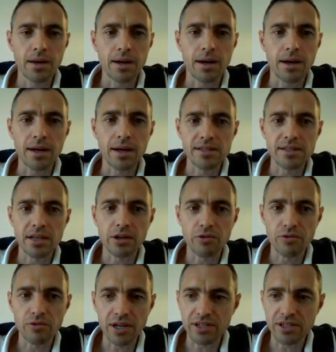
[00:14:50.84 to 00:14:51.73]
uh, until
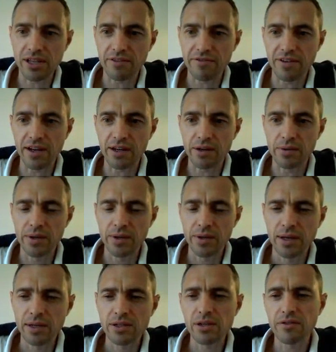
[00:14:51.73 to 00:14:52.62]
you reach that value.
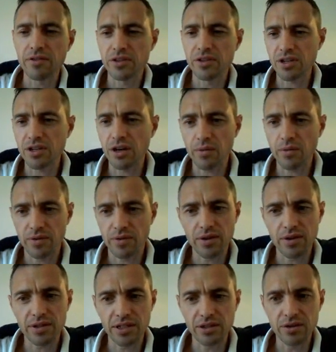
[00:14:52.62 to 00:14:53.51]
So if you start
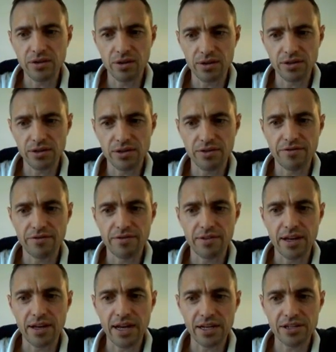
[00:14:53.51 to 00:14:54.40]
with $30 of
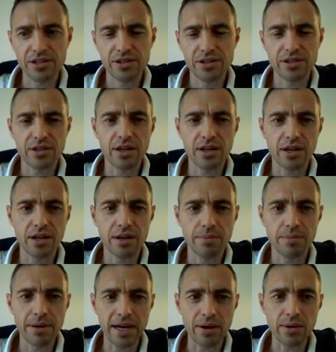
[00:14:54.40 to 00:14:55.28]
hash
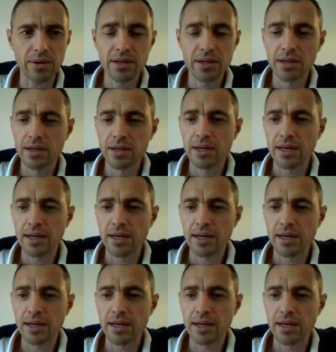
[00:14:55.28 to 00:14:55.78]
uh, power,